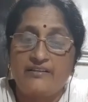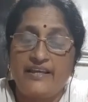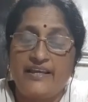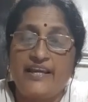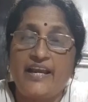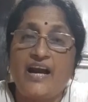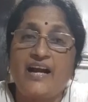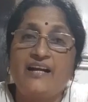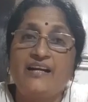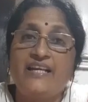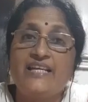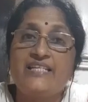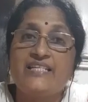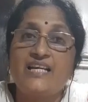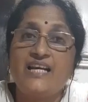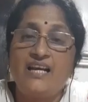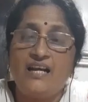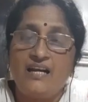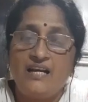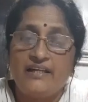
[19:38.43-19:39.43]
the
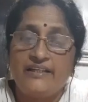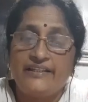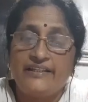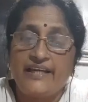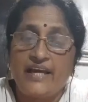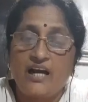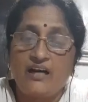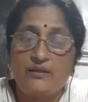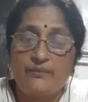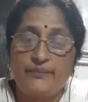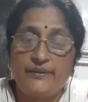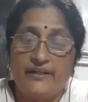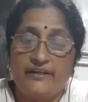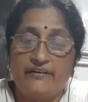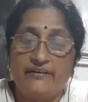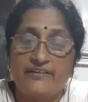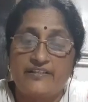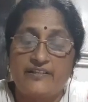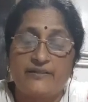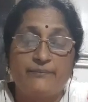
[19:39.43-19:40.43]
young
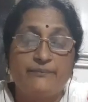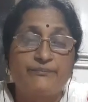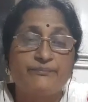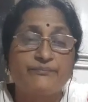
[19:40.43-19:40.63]
bears.